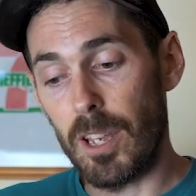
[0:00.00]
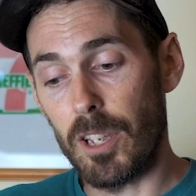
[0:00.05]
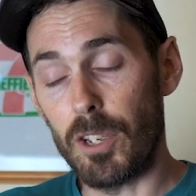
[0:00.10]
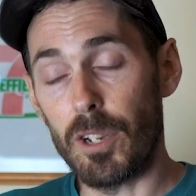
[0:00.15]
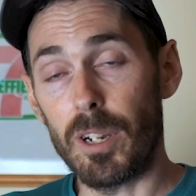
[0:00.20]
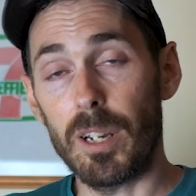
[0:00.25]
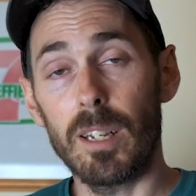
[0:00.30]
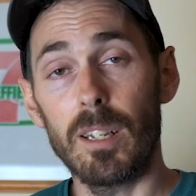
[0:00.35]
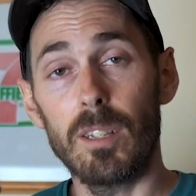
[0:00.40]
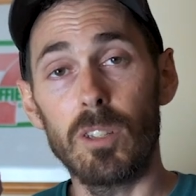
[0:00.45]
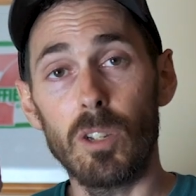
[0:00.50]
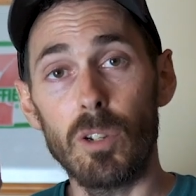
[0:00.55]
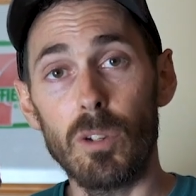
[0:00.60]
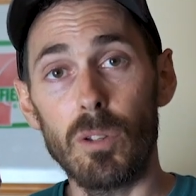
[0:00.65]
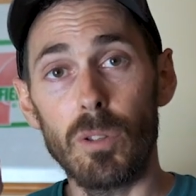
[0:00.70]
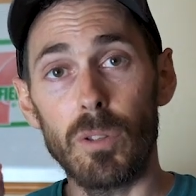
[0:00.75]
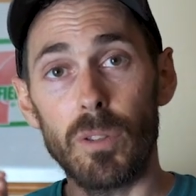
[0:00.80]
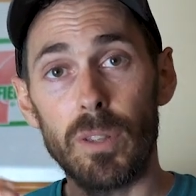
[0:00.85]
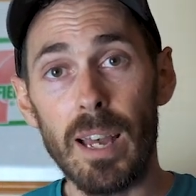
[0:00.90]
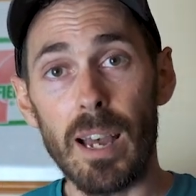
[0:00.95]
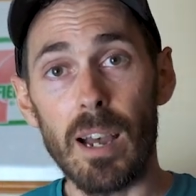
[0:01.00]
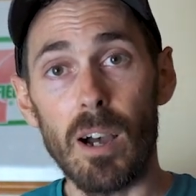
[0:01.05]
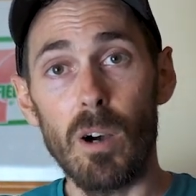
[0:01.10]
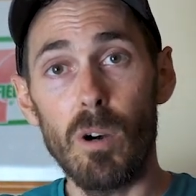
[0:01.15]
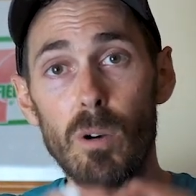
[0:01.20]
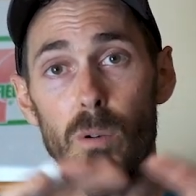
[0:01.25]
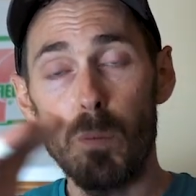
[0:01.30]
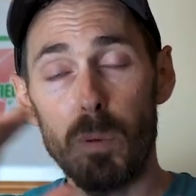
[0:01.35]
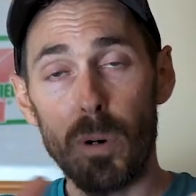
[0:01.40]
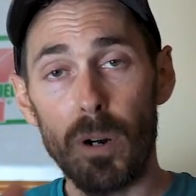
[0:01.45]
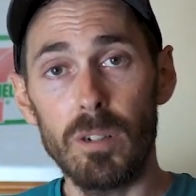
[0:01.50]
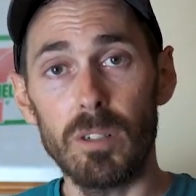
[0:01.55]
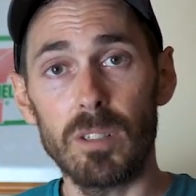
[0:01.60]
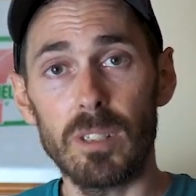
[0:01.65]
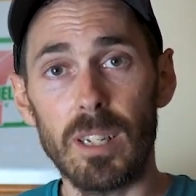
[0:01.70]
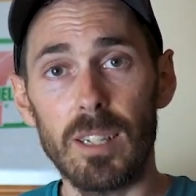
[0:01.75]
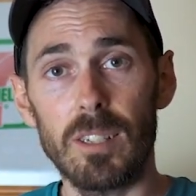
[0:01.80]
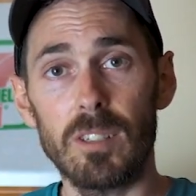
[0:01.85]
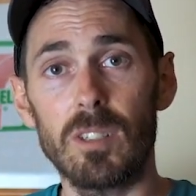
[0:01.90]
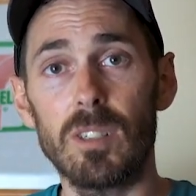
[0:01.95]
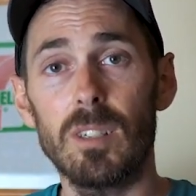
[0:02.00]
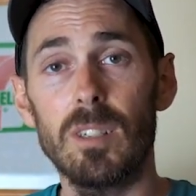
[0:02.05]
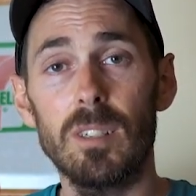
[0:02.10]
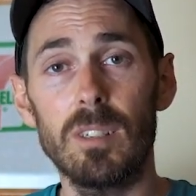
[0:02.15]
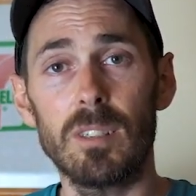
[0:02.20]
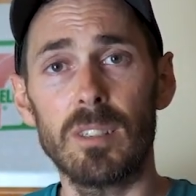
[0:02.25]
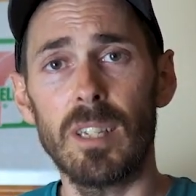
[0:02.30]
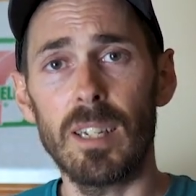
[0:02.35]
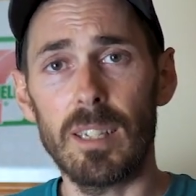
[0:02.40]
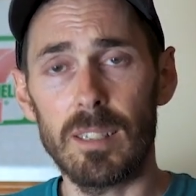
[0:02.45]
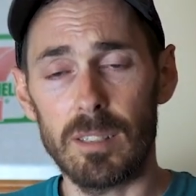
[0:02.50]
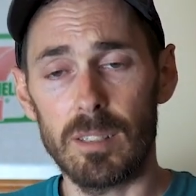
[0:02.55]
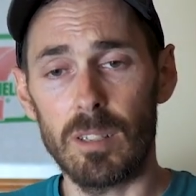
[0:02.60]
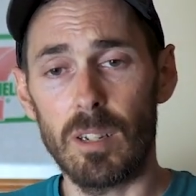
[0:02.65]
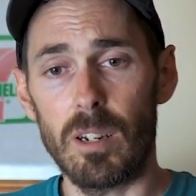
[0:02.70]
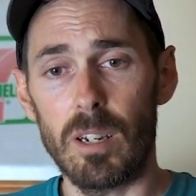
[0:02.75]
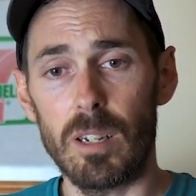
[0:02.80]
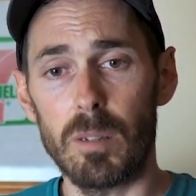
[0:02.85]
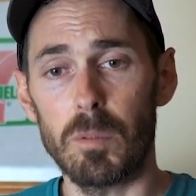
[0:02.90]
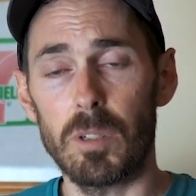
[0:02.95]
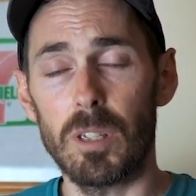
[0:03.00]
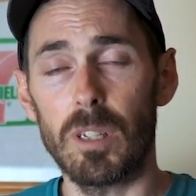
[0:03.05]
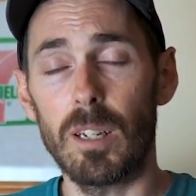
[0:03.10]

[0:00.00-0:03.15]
You're going to do that whole process 6 times.